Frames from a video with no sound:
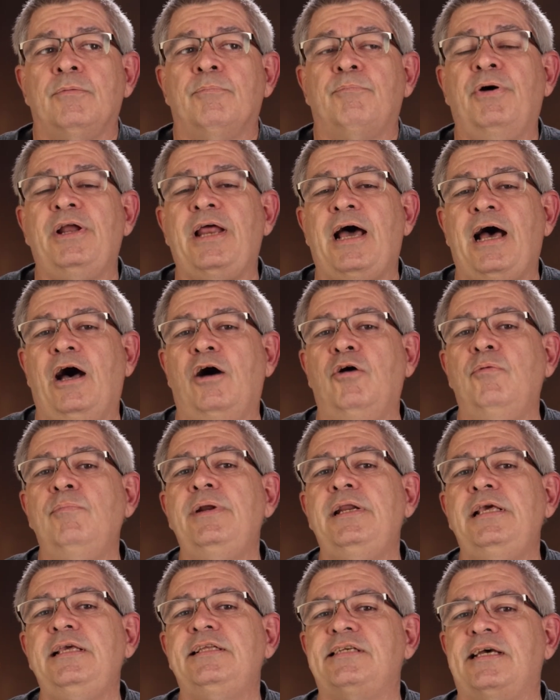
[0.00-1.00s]
But how
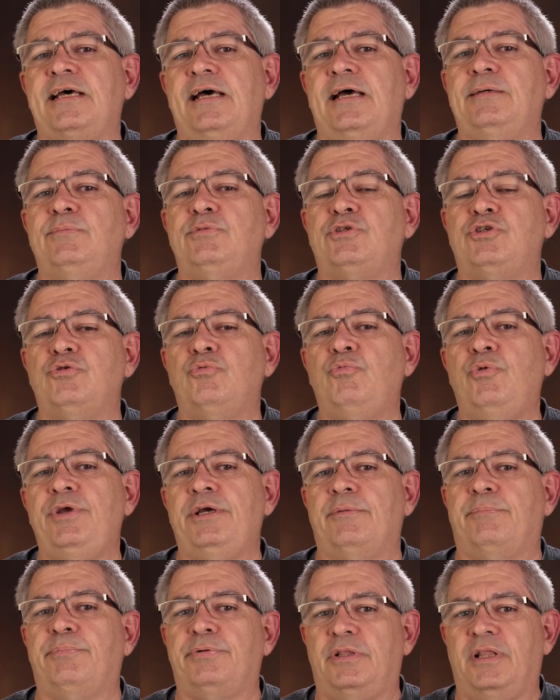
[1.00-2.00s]
many times do we
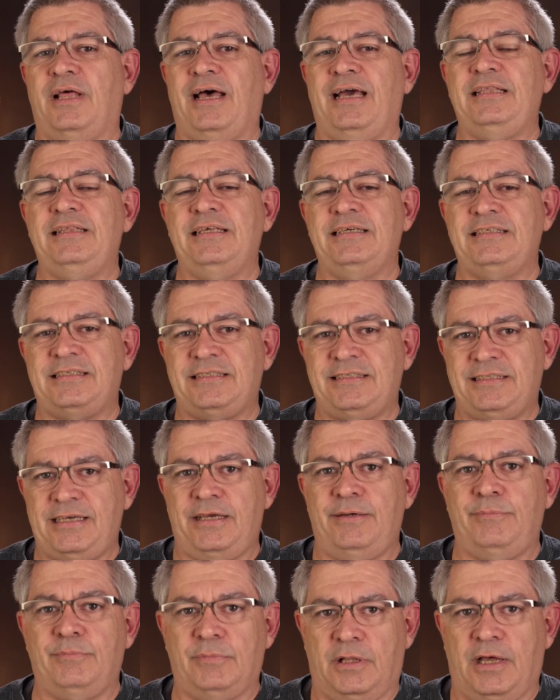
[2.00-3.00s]
apply this
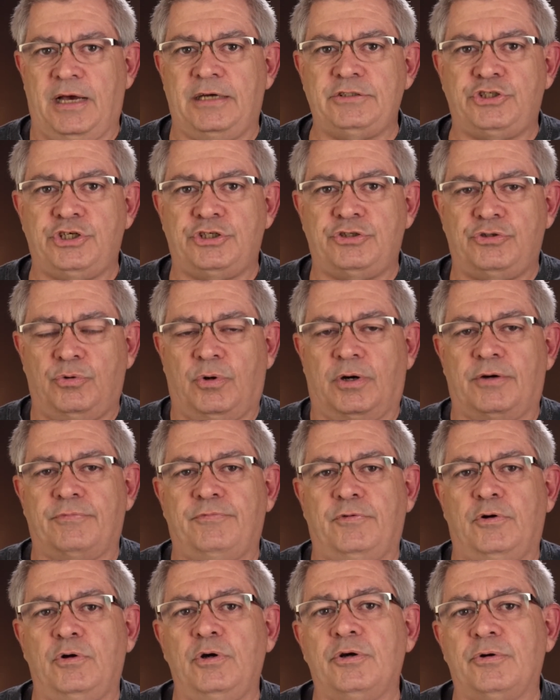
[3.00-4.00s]
same logic to our
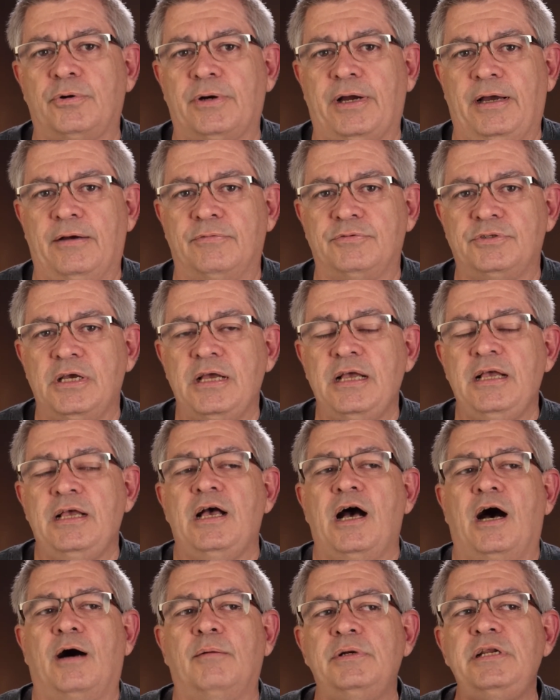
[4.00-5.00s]
photographs?
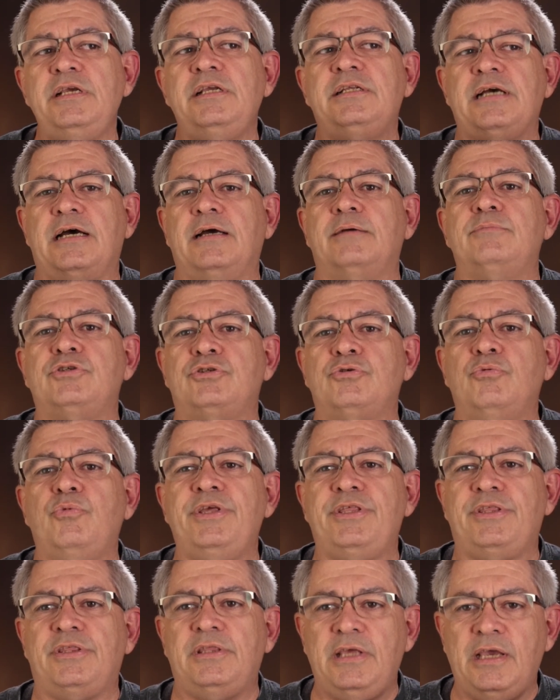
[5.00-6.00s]
How many times do
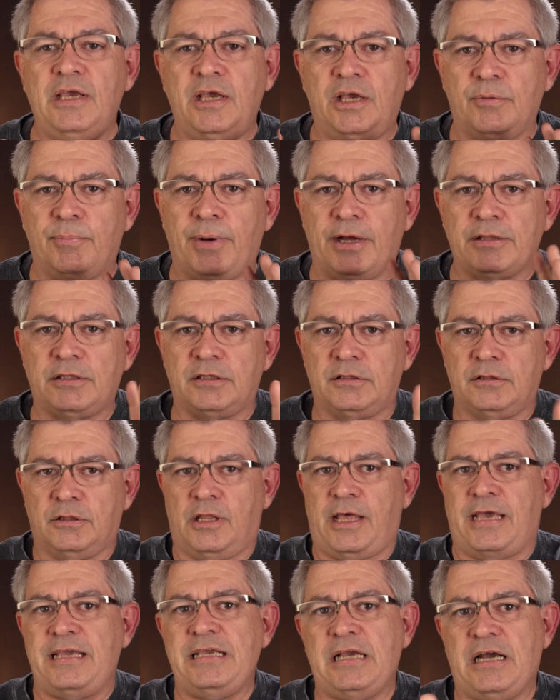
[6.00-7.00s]
we think about the
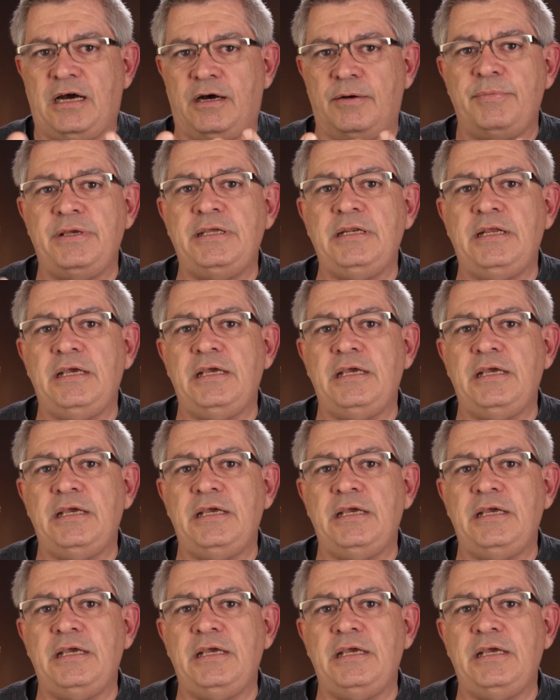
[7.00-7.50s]
light coming